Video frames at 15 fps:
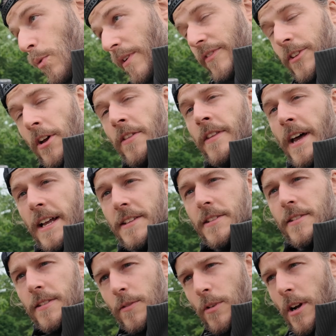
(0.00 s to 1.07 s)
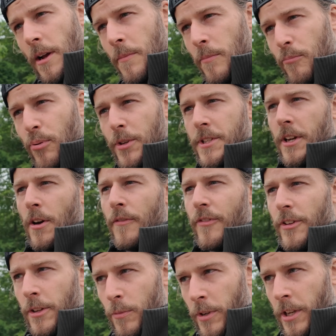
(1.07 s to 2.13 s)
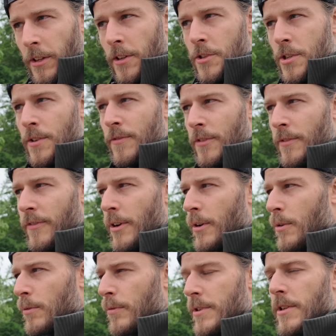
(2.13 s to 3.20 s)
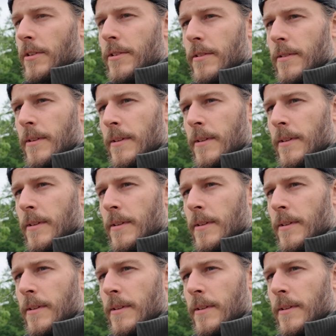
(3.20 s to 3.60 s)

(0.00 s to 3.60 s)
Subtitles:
We've done that. I'm pretty confident we can achieve a very good result.